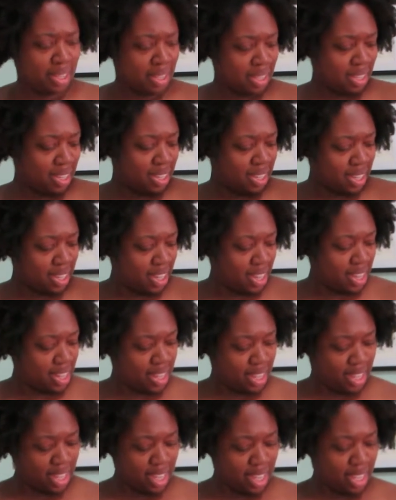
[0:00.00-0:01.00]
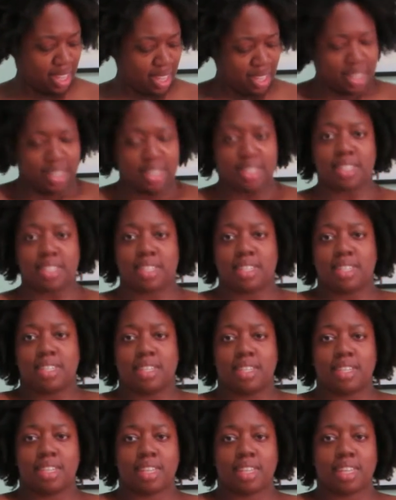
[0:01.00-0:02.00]
look at this.
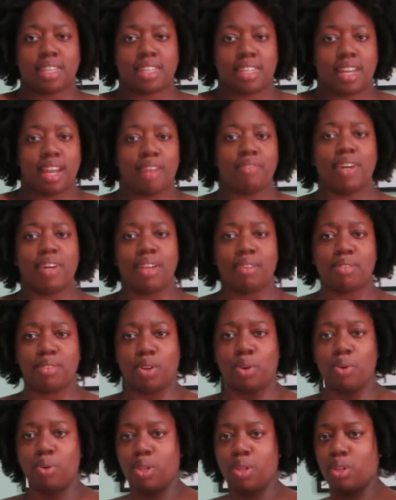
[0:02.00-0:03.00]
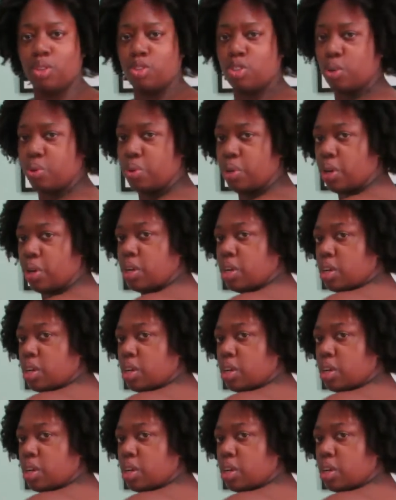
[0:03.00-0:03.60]
Listen, I'm gonna show a little shoulder.